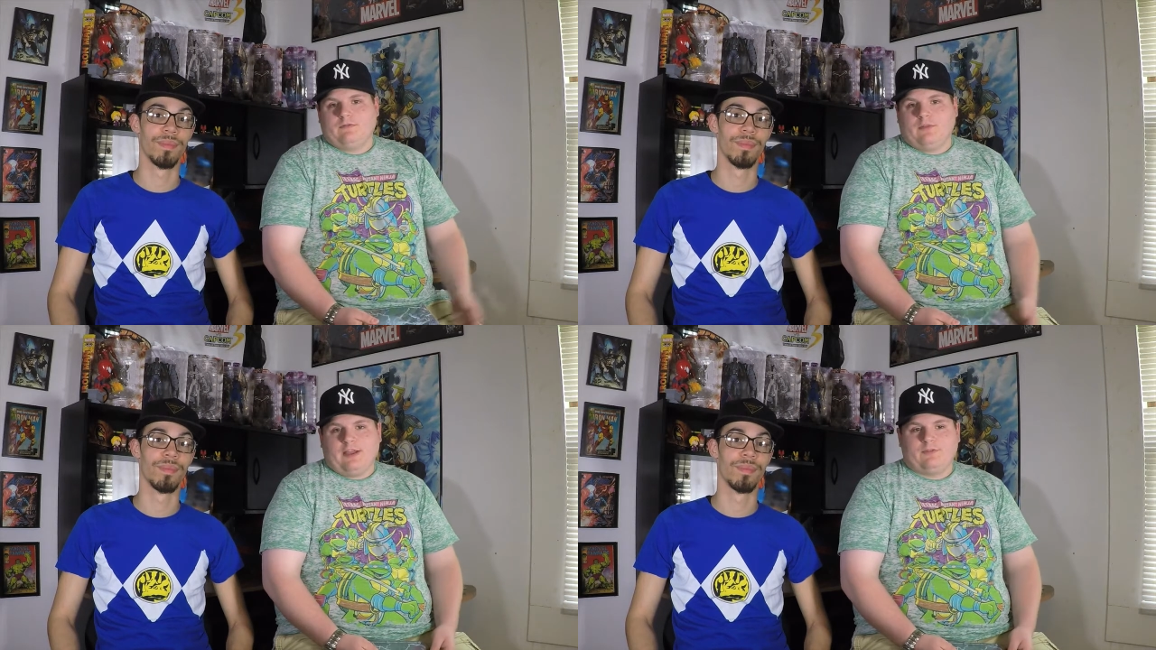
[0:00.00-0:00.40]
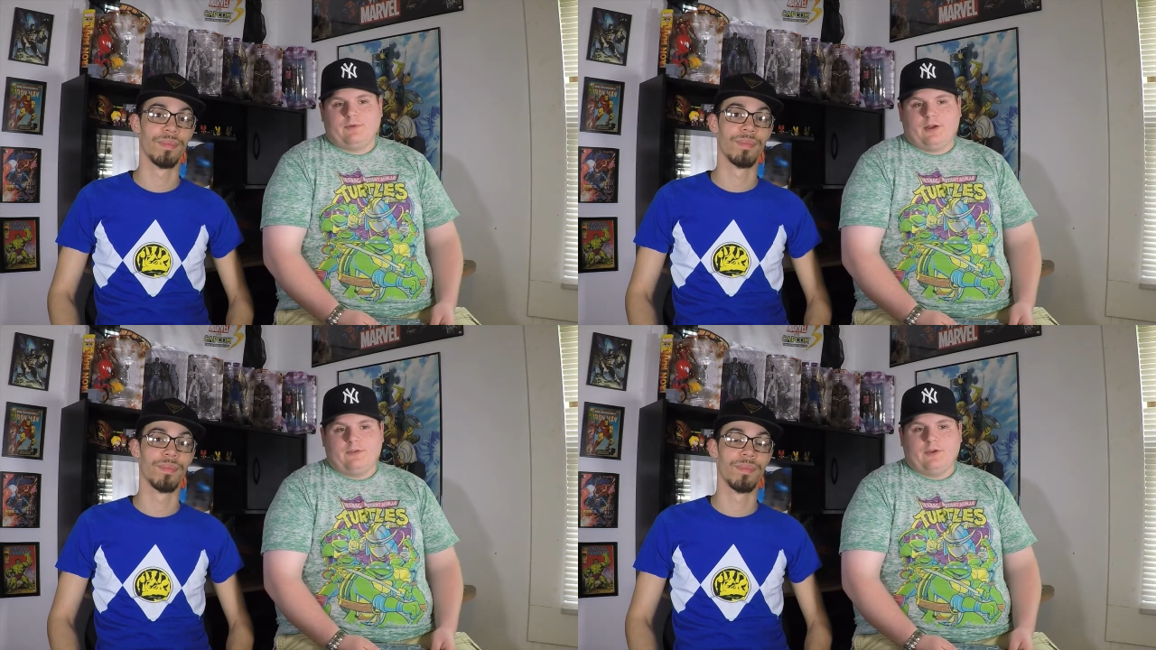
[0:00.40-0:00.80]
Speaker 1: As we
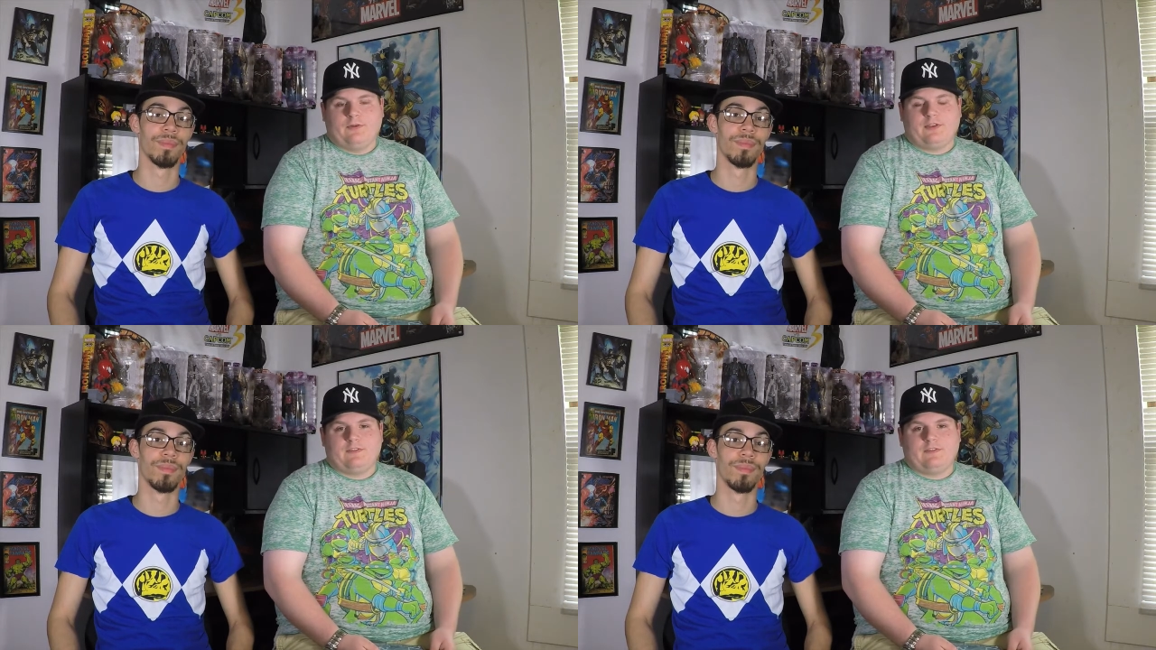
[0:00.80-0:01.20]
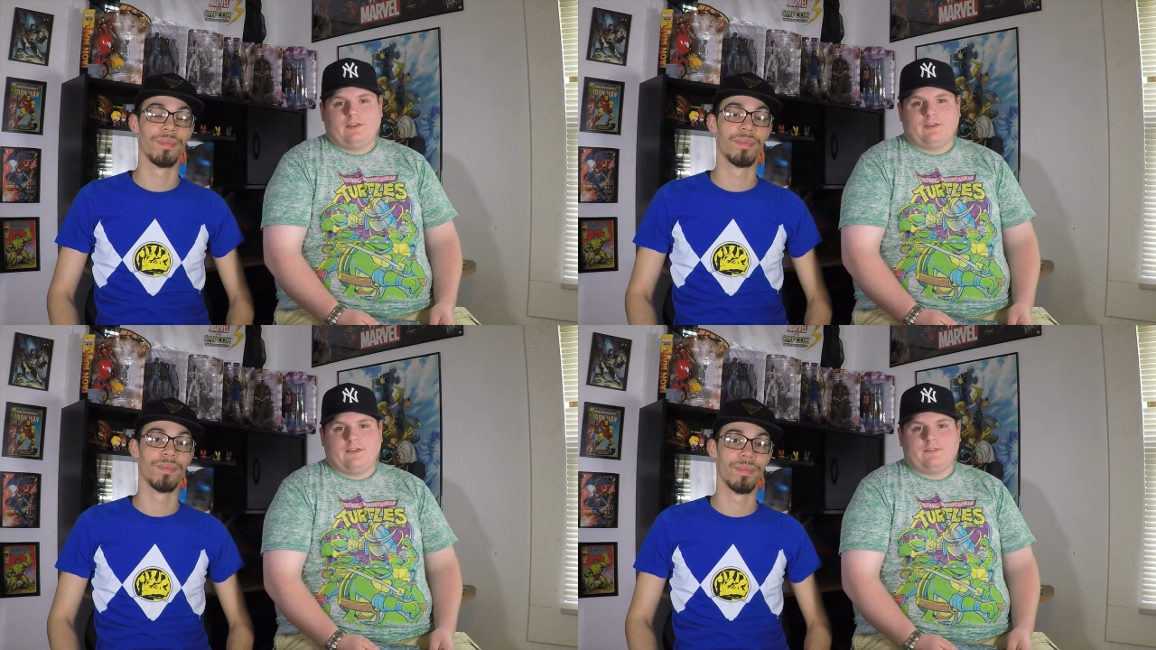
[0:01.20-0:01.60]
all know, DC
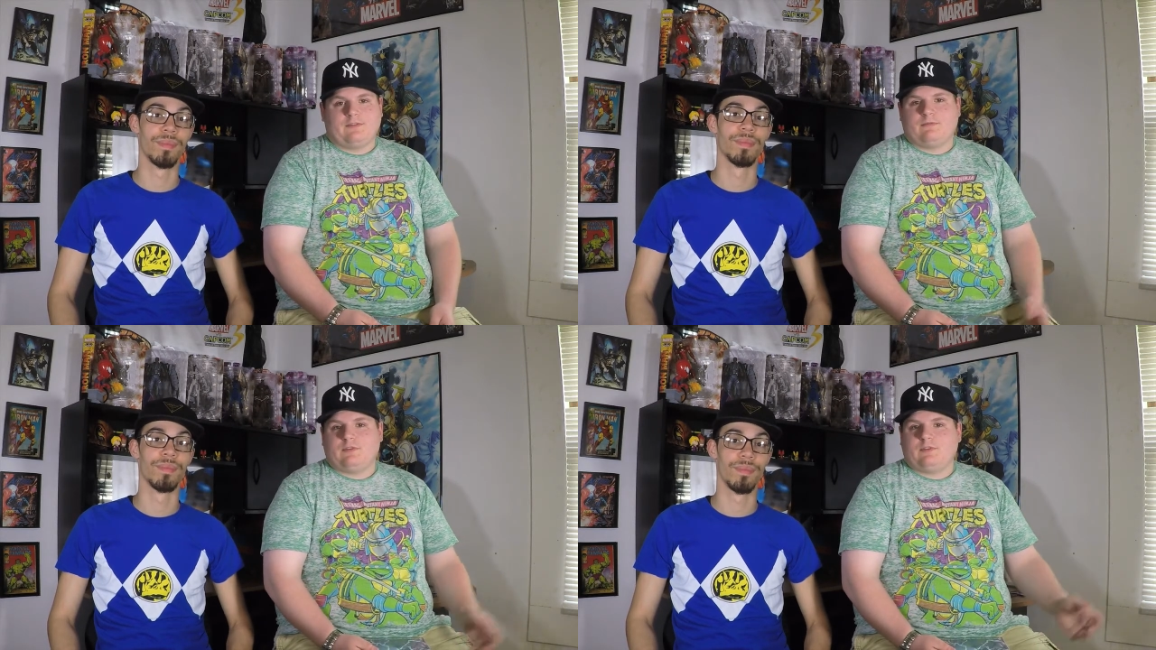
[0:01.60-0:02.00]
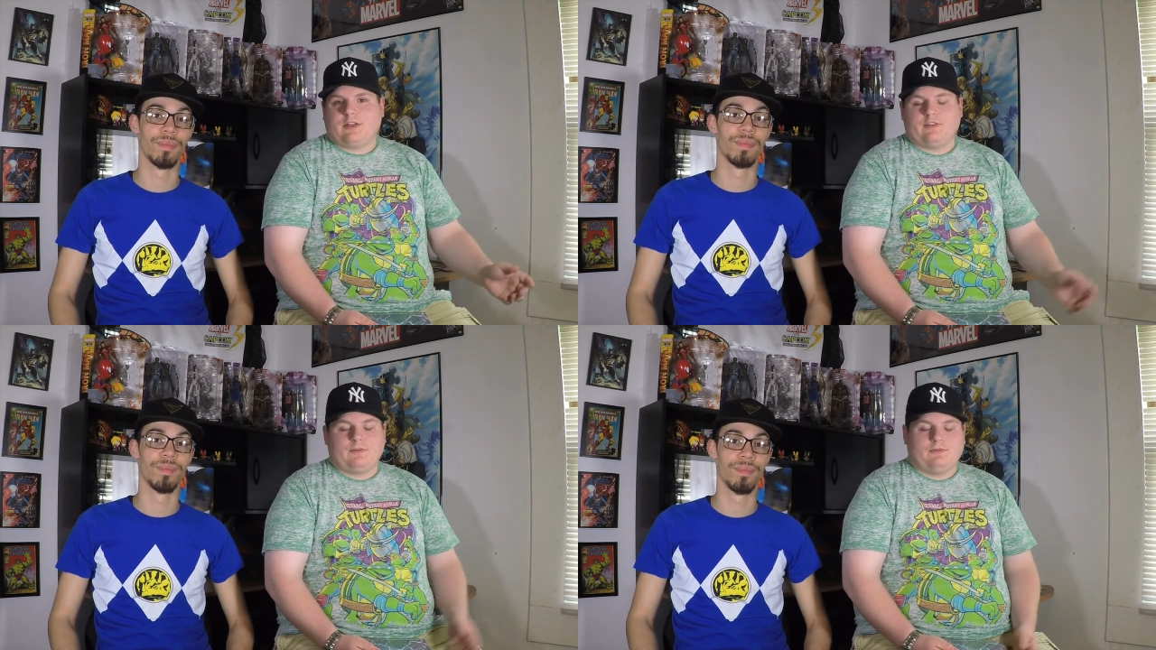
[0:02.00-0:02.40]
does
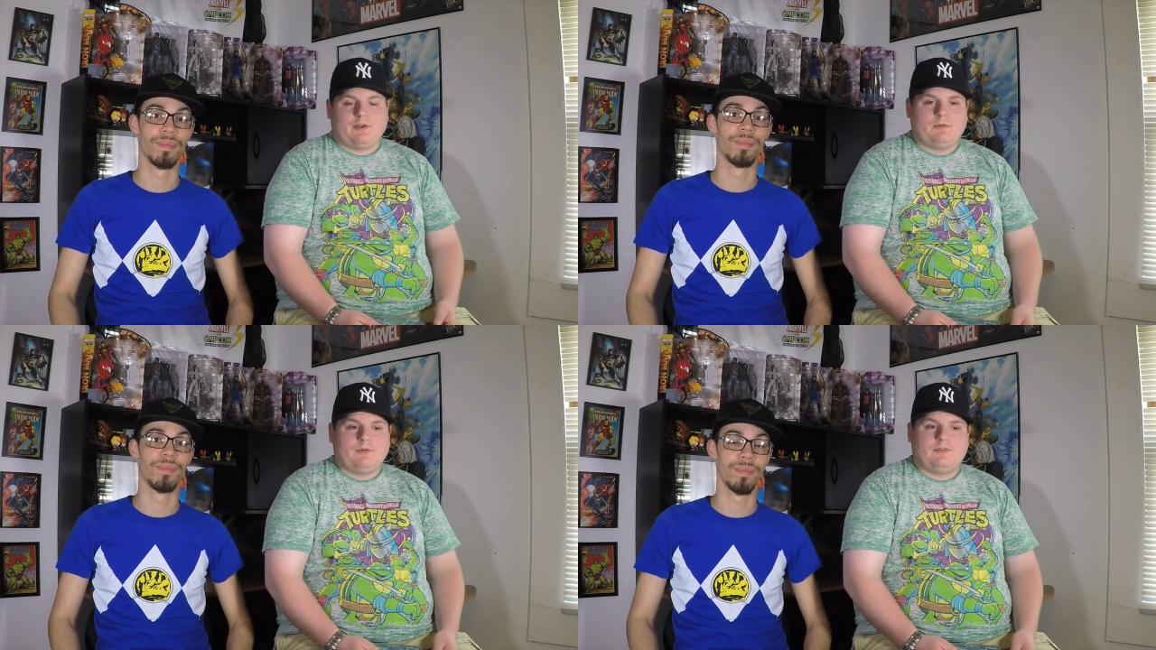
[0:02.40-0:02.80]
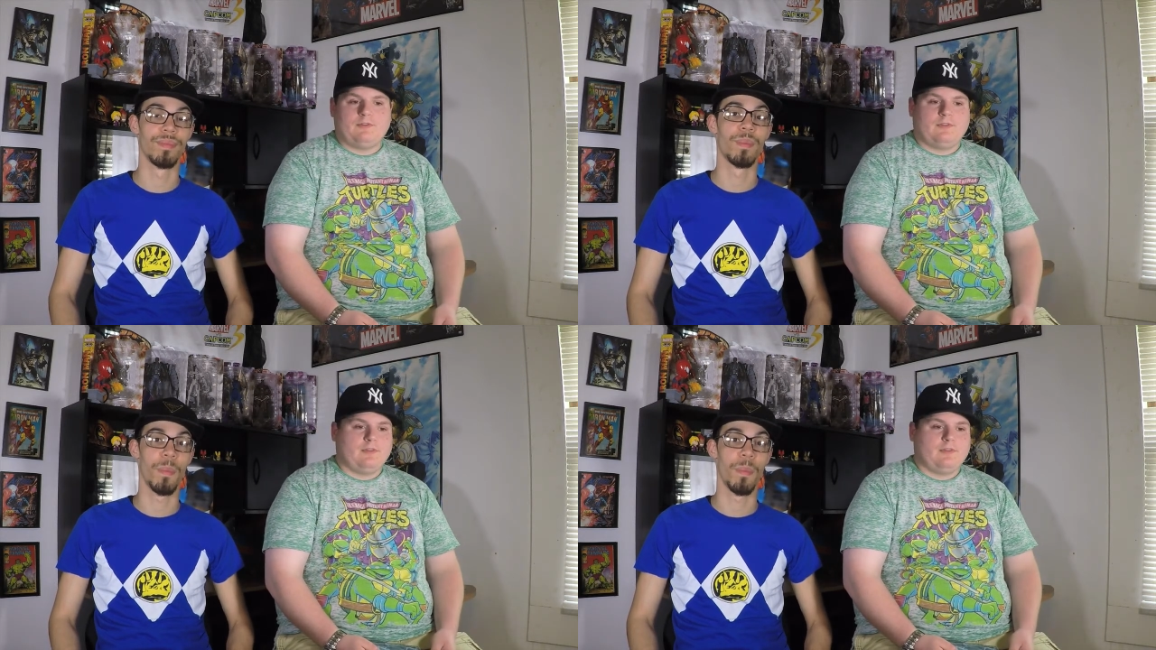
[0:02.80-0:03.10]
tons of reboots.